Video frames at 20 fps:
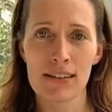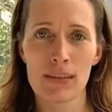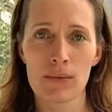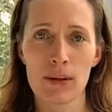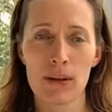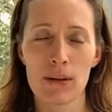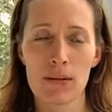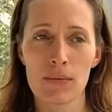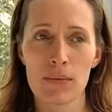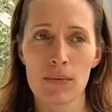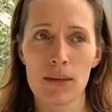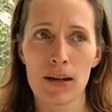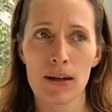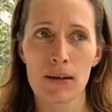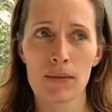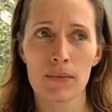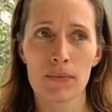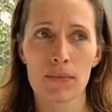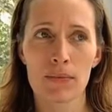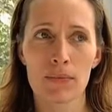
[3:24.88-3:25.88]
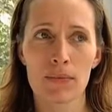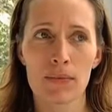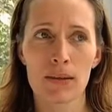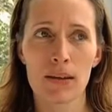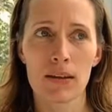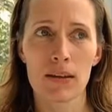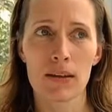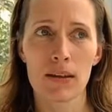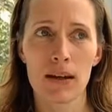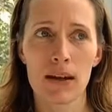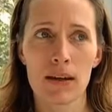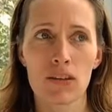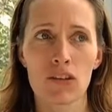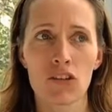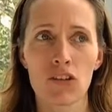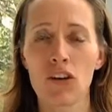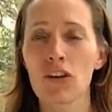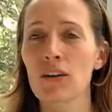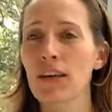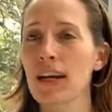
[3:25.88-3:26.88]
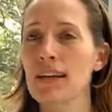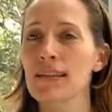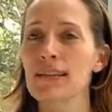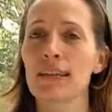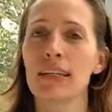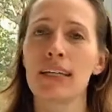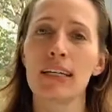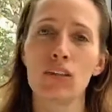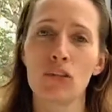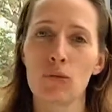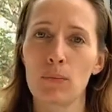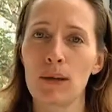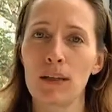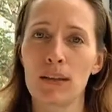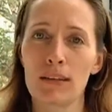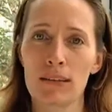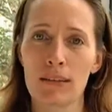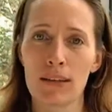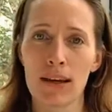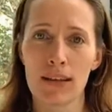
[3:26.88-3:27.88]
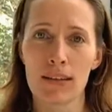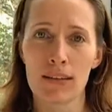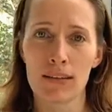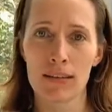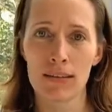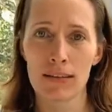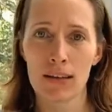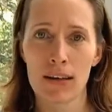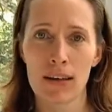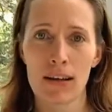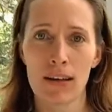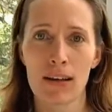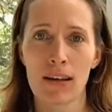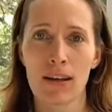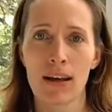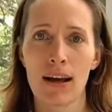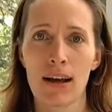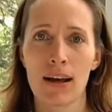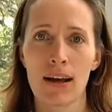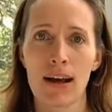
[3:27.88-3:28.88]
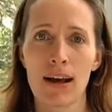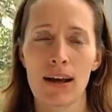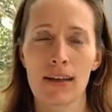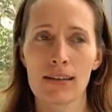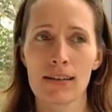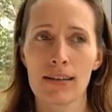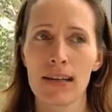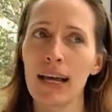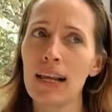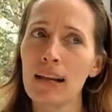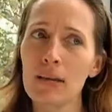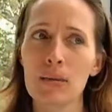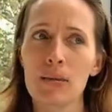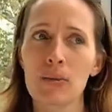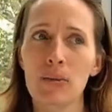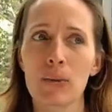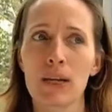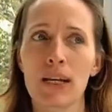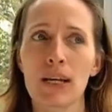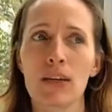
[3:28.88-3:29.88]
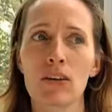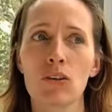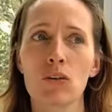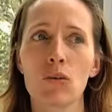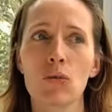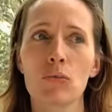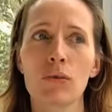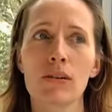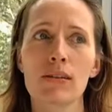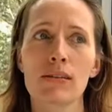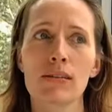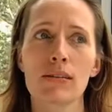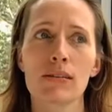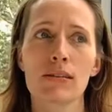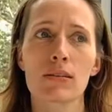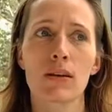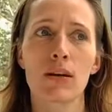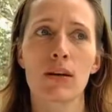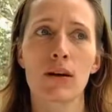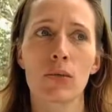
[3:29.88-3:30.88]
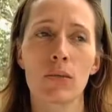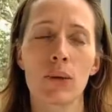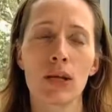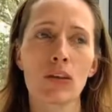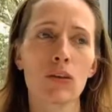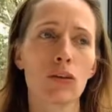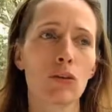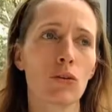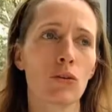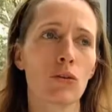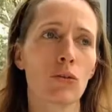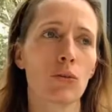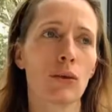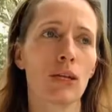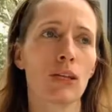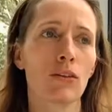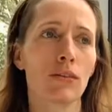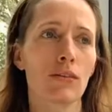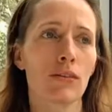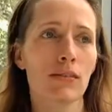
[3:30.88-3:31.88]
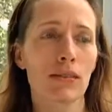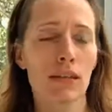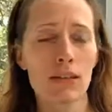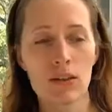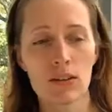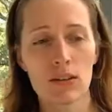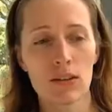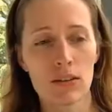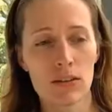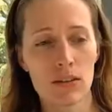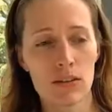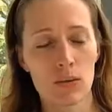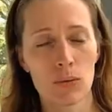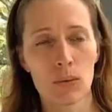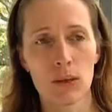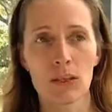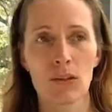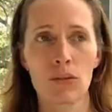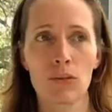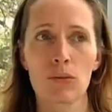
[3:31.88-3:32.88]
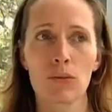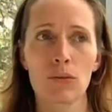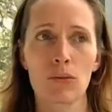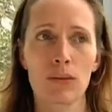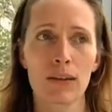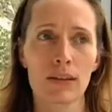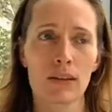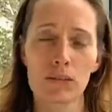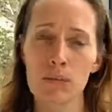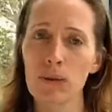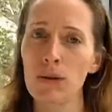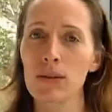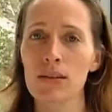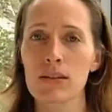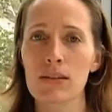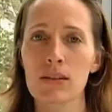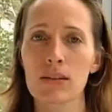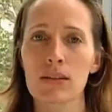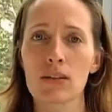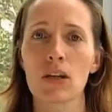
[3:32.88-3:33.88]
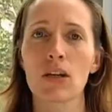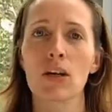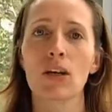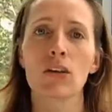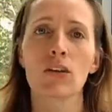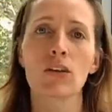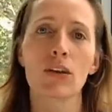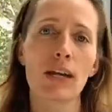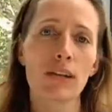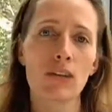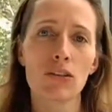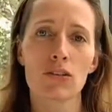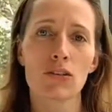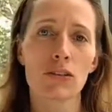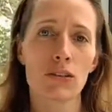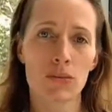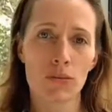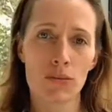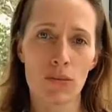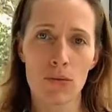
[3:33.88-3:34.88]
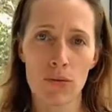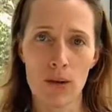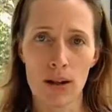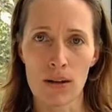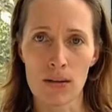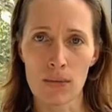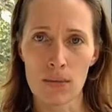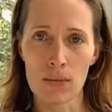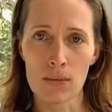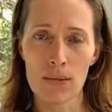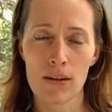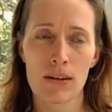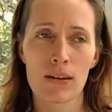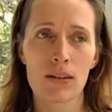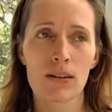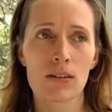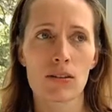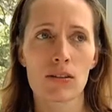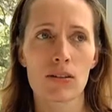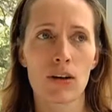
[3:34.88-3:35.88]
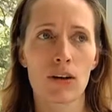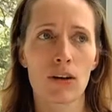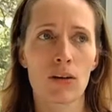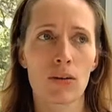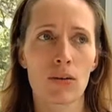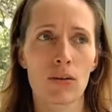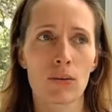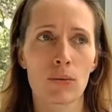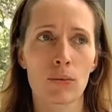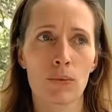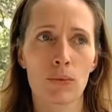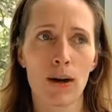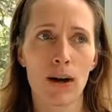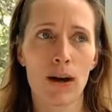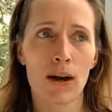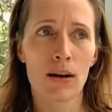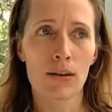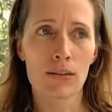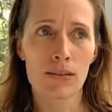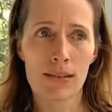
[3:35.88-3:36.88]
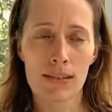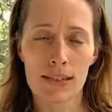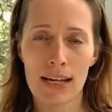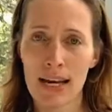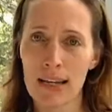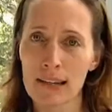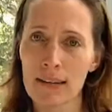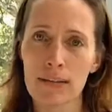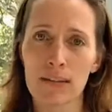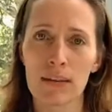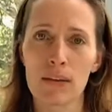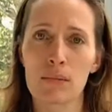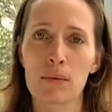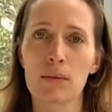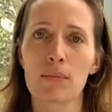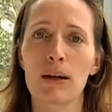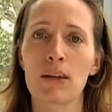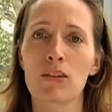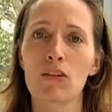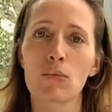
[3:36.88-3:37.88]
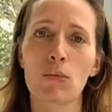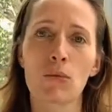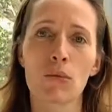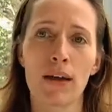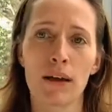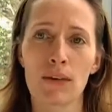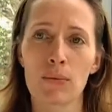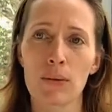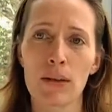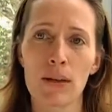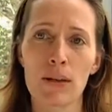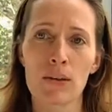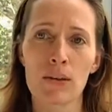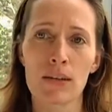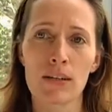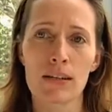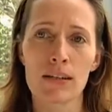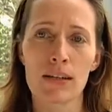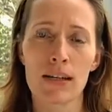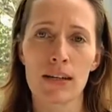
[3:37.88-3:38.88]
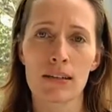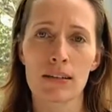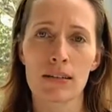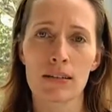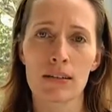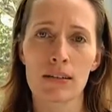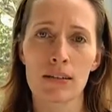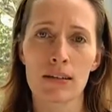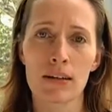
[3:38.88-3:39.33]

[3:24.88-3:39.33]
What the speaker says: realm, and showcasing each piece as an element where you almost, when you sit on it or when you experience it, you enter a different realm. So our stand is going to be much more that way orientated.